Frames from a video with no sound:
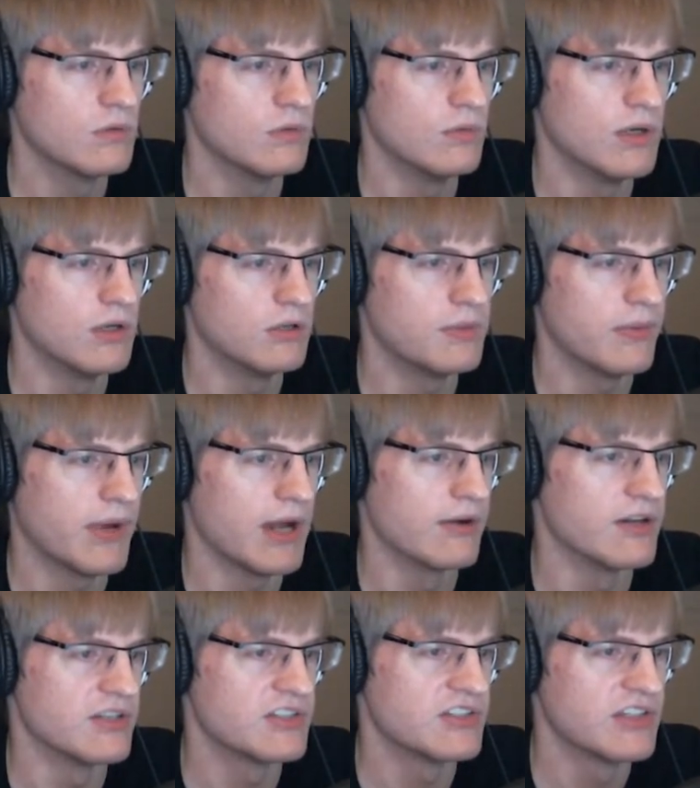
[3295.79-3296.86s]
Well,
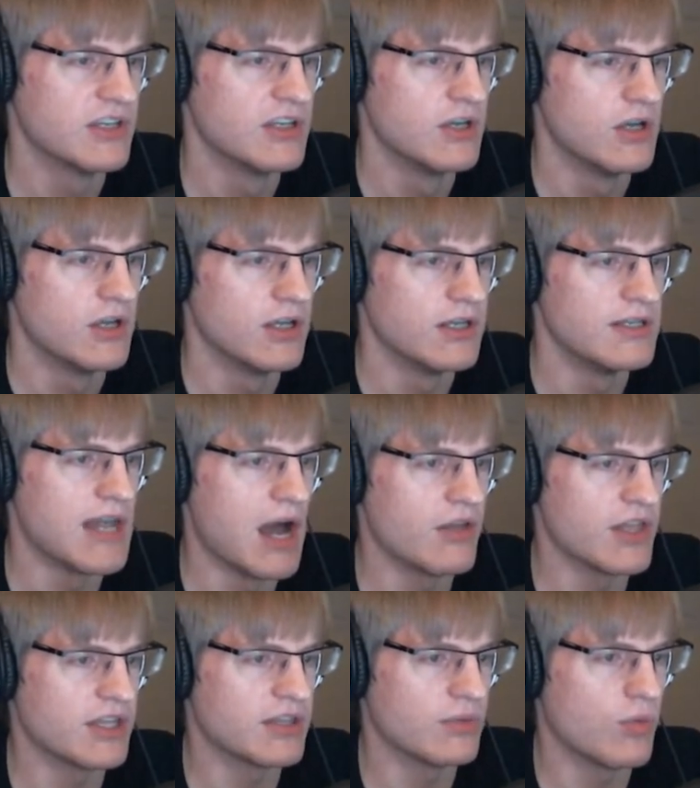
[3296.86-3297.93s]
Papyrus, now
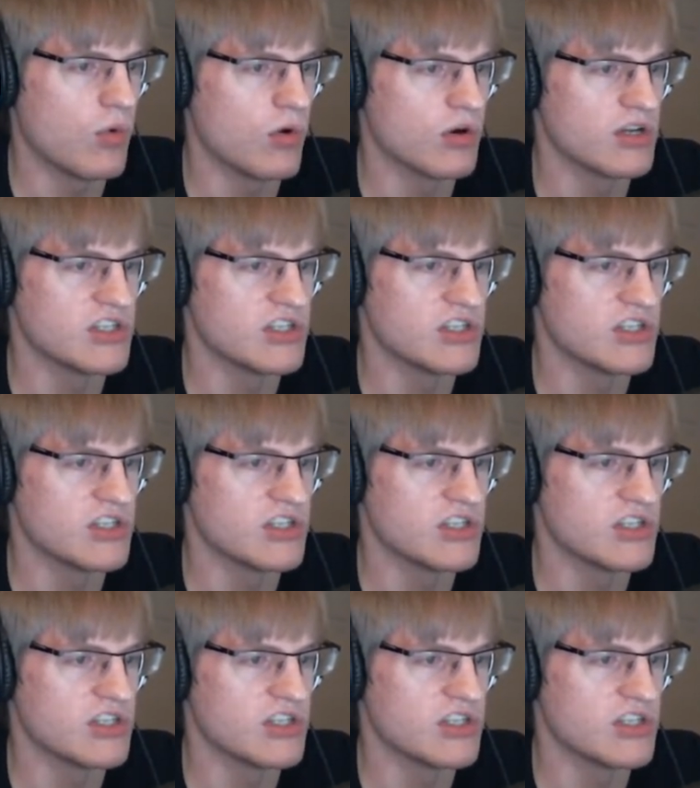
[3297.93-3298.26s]
that the war